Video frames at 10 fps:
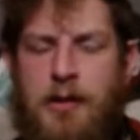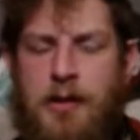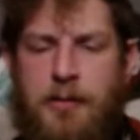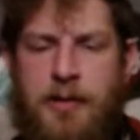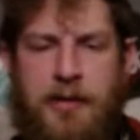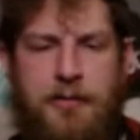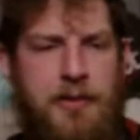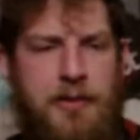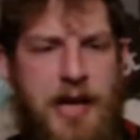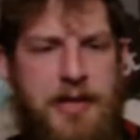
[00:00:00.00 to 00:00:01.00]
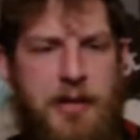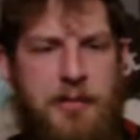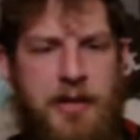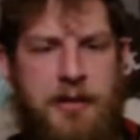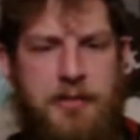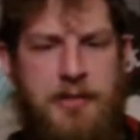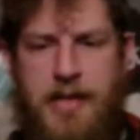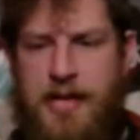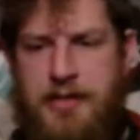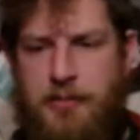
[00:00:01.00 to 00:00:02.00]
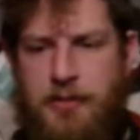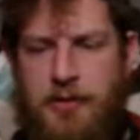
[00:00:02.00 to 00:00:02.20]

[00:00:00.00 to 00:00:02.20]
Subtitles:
I'm gonna get through these last couple,